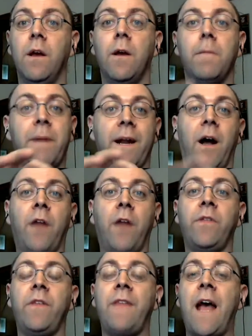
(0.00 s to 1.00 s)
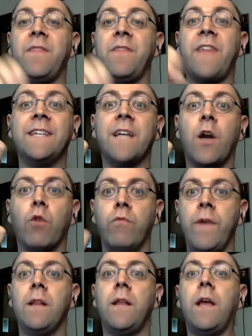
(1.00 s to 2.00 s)
But other than that, they did a
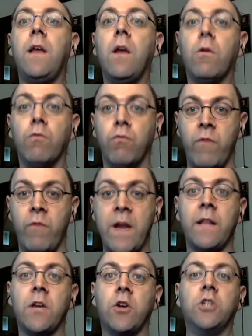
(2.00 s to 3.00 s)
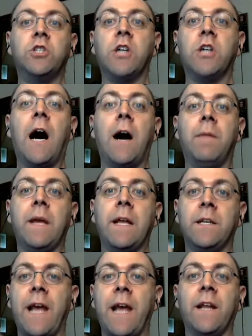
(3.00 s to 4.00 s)
really, really good job in
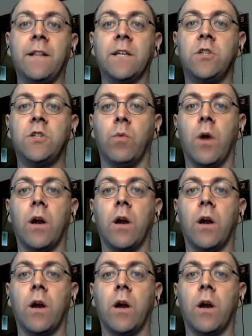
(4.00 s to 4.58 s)
getting this to work.